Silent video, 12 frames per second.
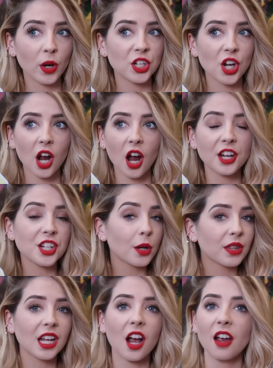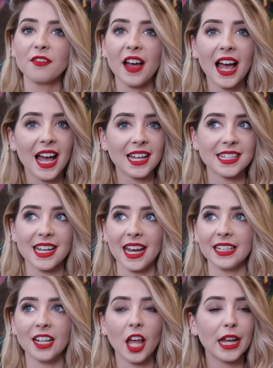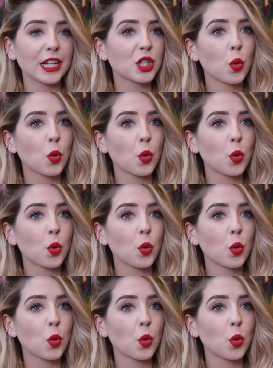which I don't think I've had in like